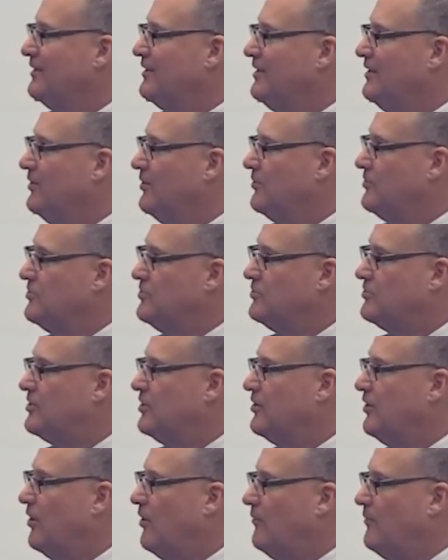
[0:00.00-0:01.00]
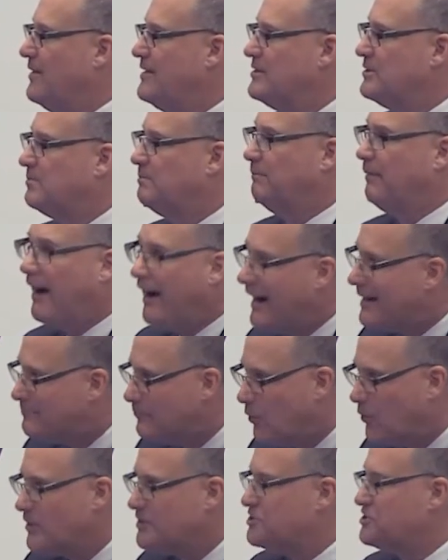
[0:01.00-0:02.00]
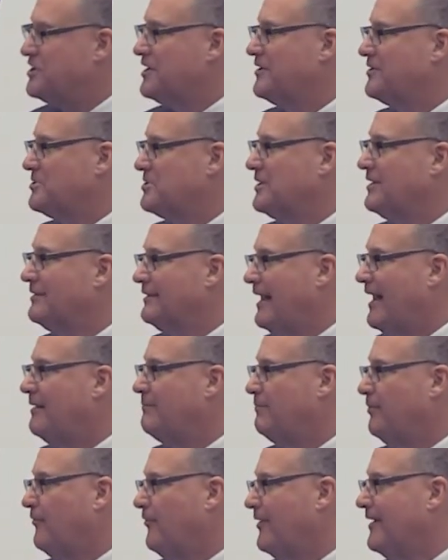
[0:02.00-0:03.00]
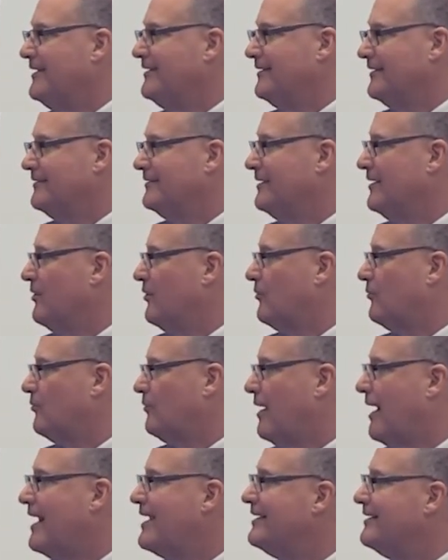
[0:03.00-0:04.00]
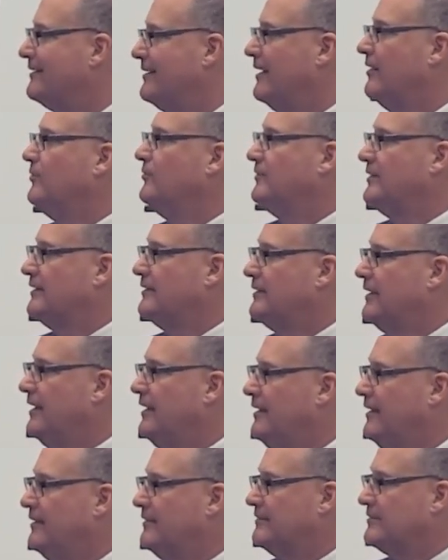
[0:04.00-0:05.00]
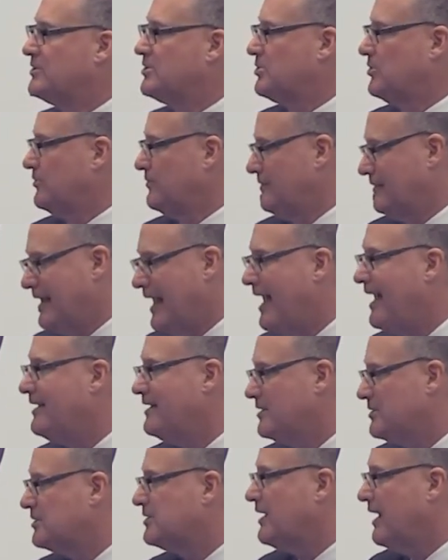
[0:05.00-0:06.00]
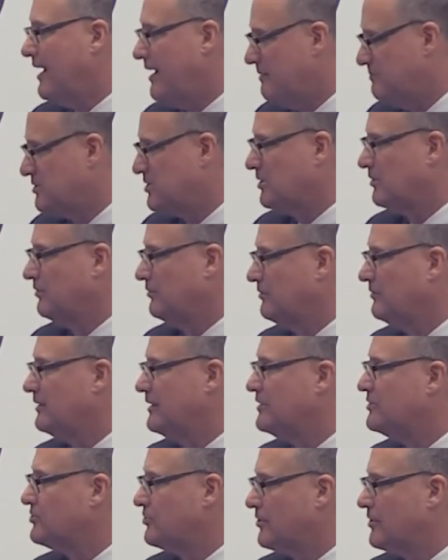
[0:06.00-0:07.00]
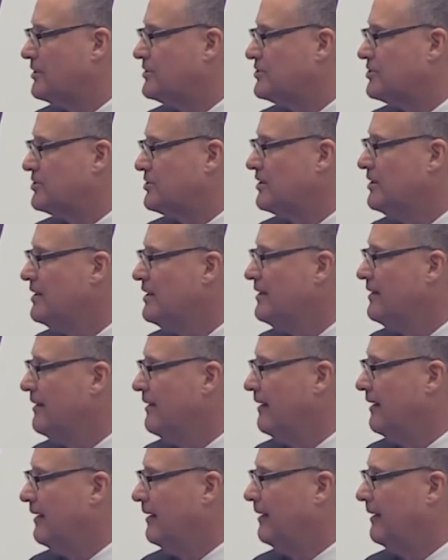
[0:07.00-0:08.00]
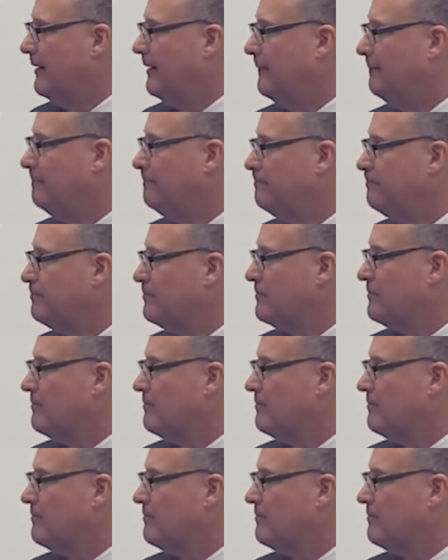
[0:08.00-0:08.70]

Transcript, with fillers: you know, you could always buy more shares at that point and, you know, ride it out. And and so that is absolutely, George, um,